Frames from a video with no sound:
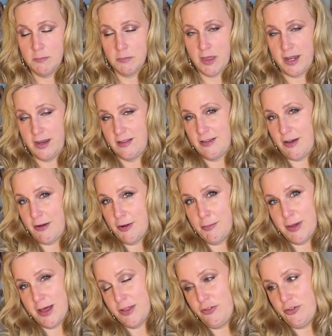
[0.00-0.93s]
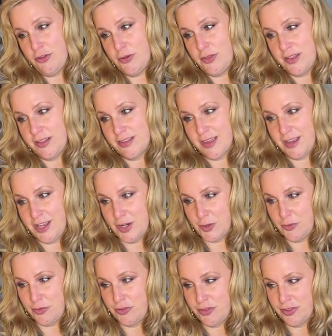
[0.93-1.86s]
kind of talk about you, that's,
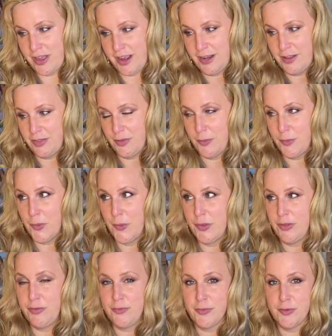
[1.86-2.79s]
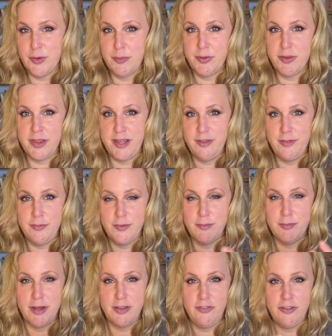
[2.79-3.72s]
it's kind of the goal is for a place for
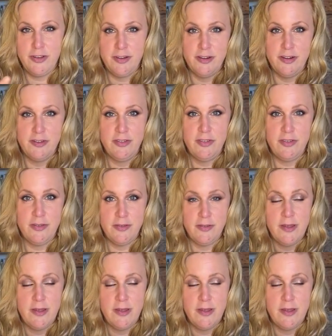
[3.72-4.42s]
budgeters,